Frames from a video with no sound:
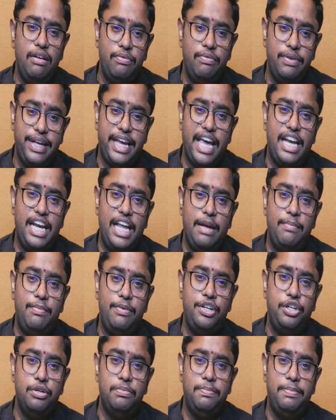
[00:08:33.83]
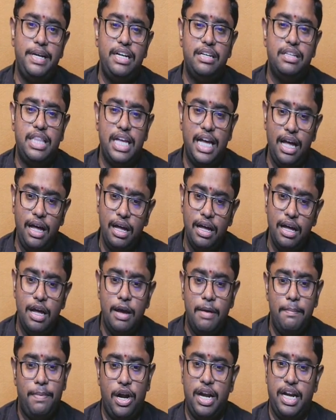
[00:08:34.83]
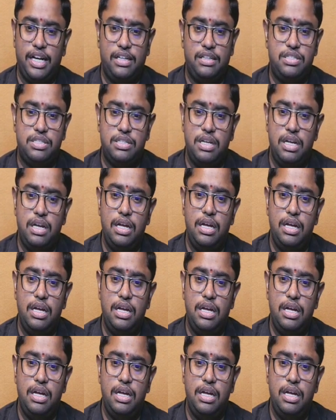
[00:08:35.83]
we can able to build the products.